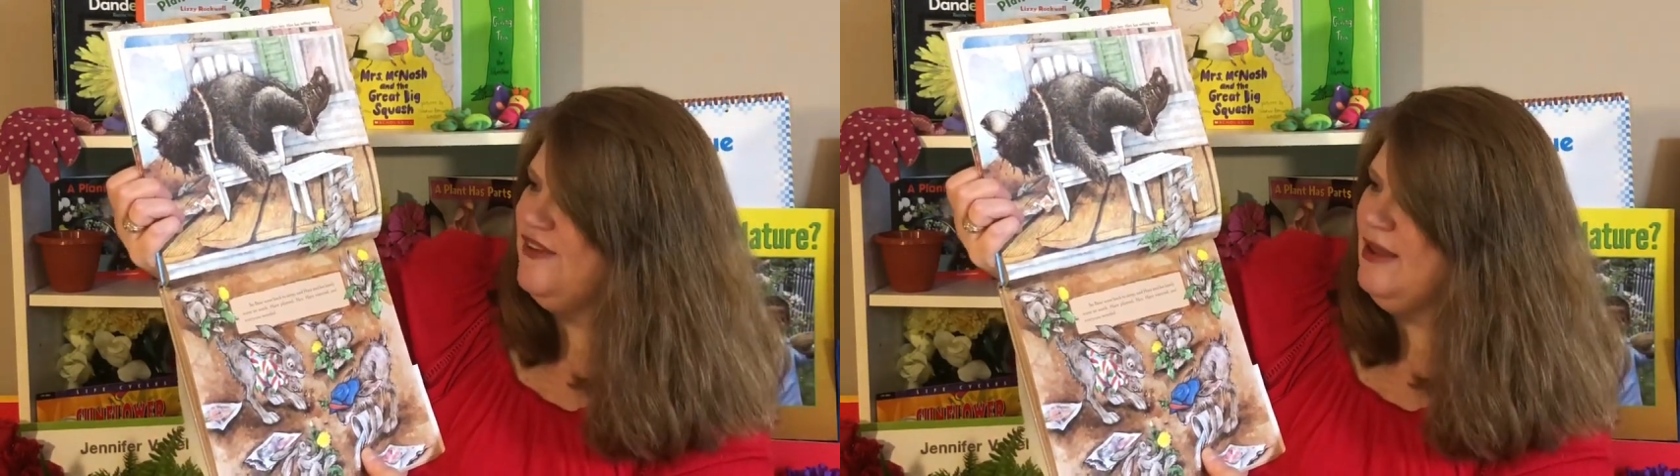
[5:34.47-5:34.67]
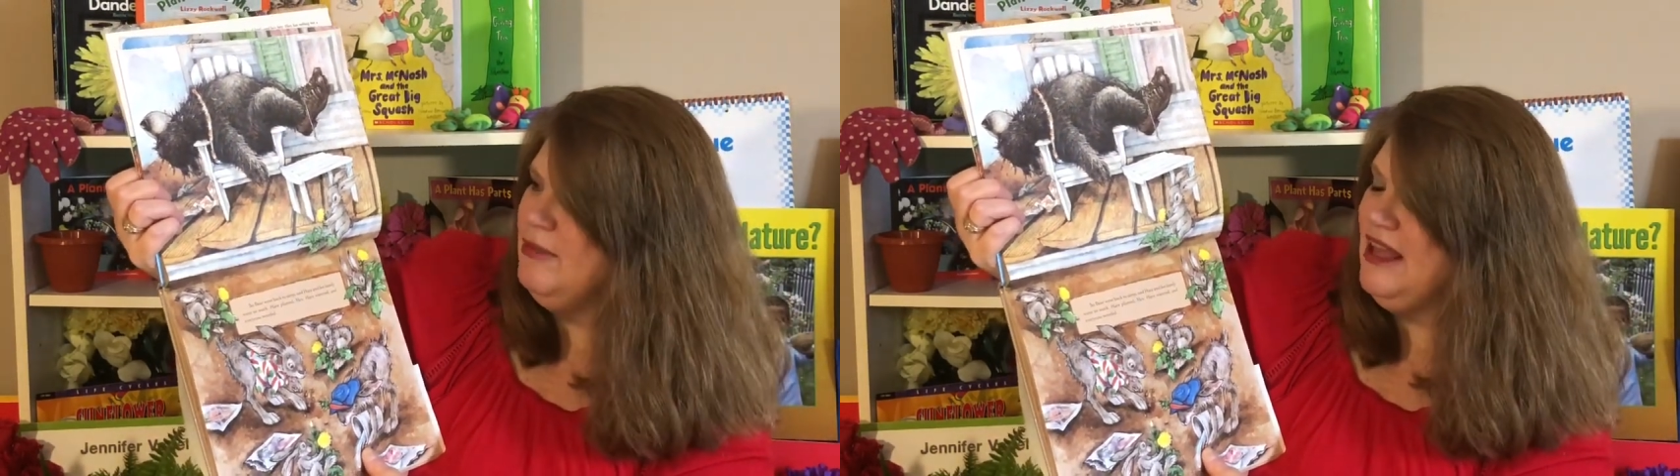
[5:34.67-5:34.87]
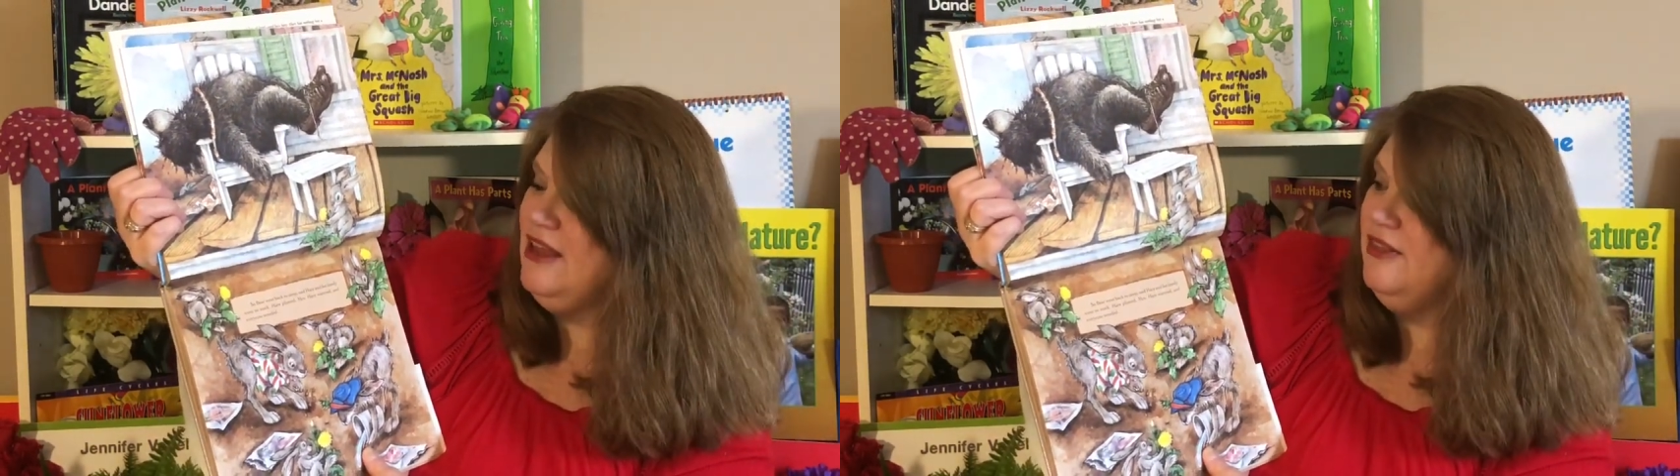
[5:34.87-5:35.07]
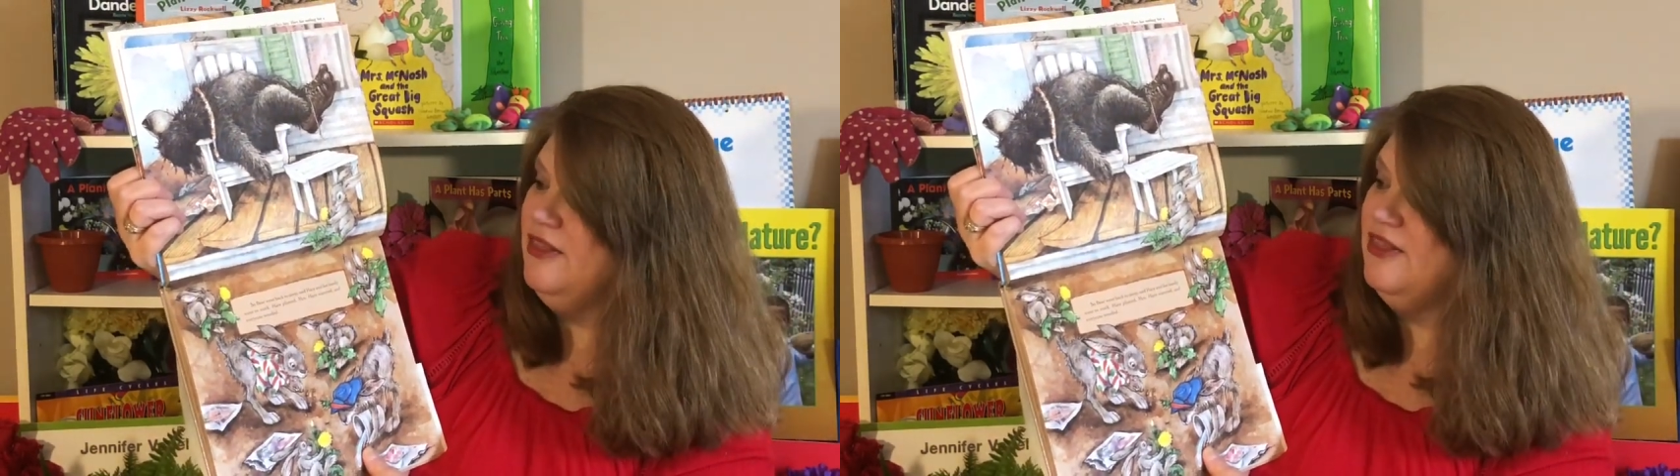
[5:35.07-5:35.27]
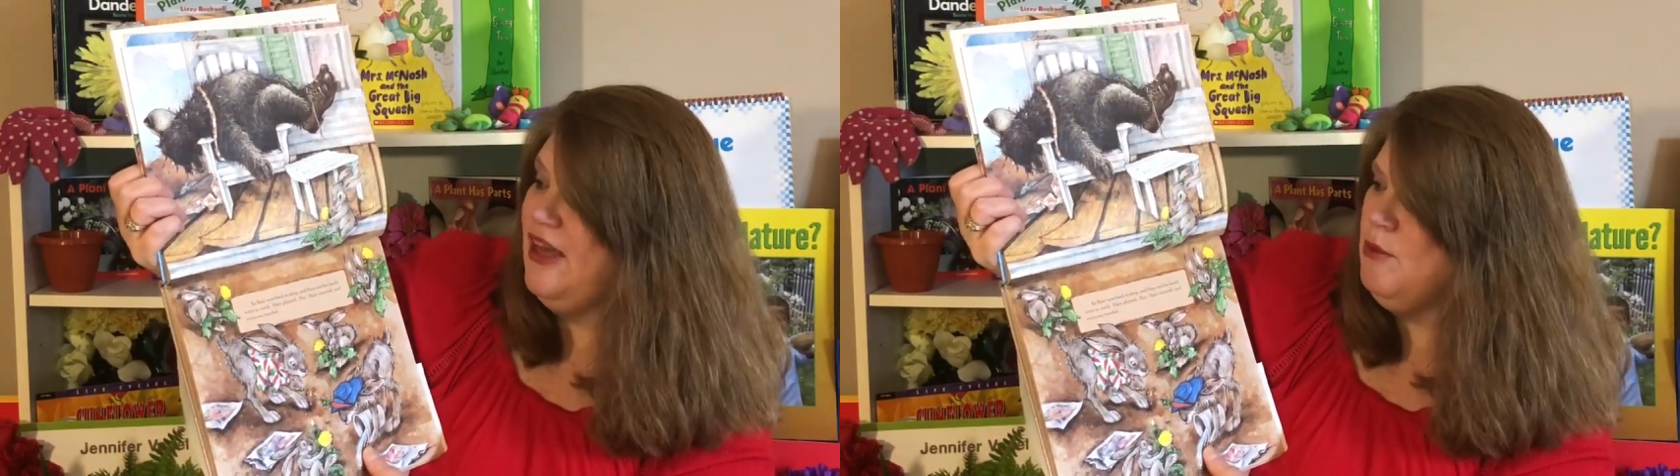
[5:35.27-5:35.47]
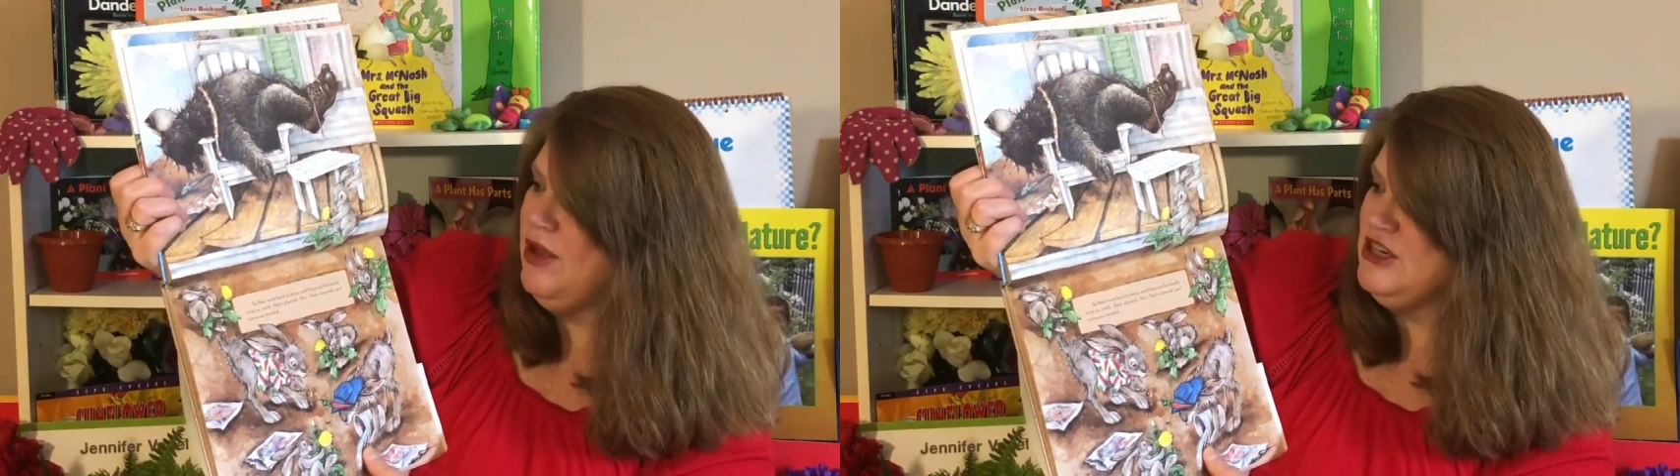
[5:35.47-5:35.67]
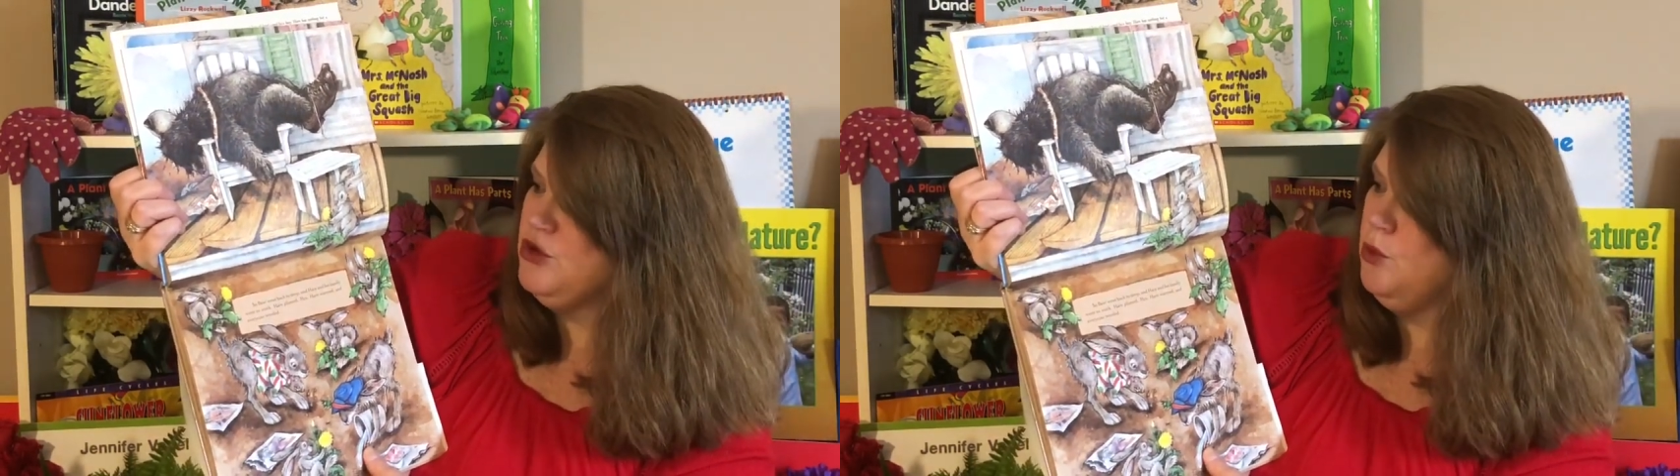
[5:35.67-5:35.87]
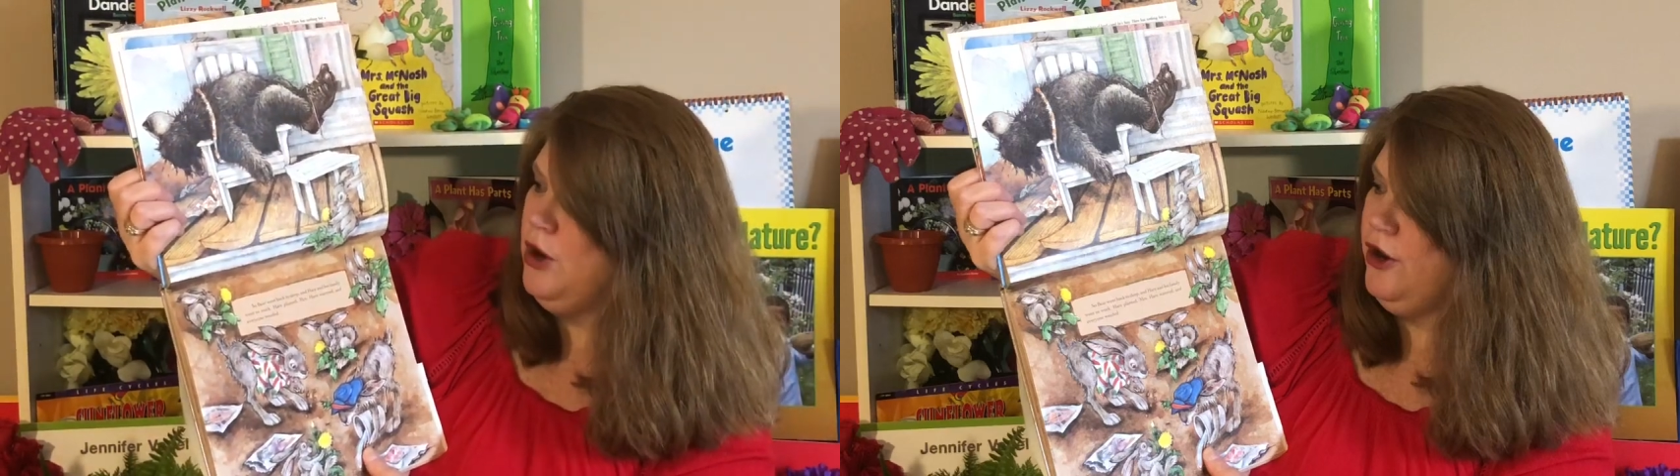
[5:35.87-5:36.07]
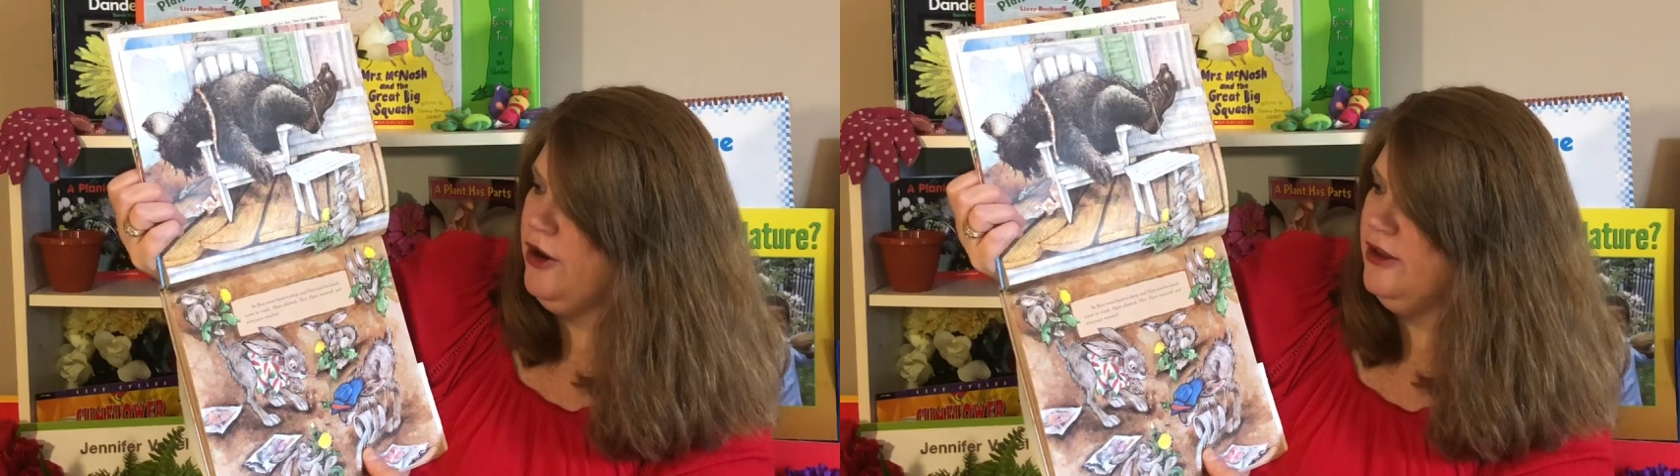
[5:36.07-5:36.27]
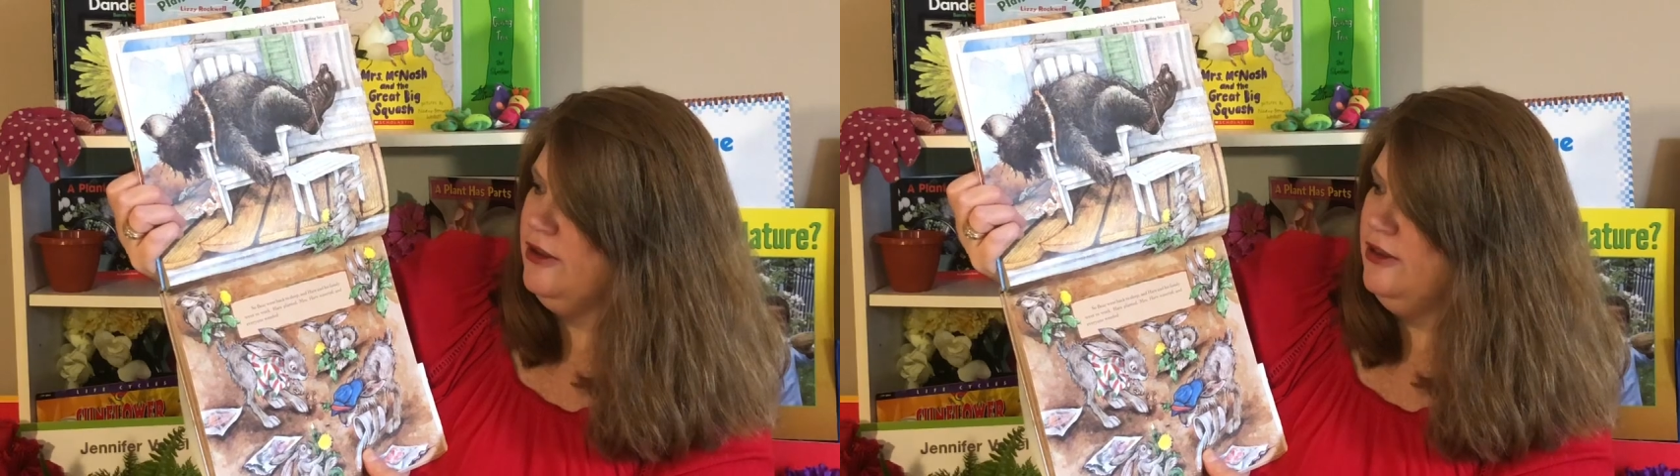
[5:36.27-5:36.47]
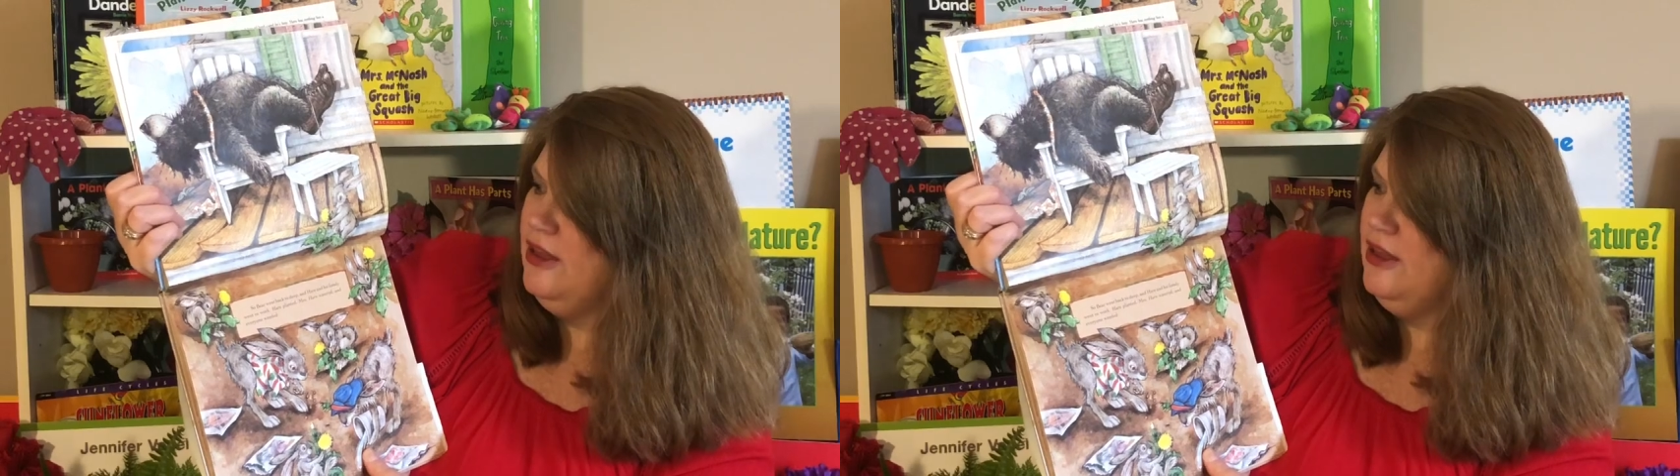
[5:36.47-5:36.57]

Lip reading: family, they went to work.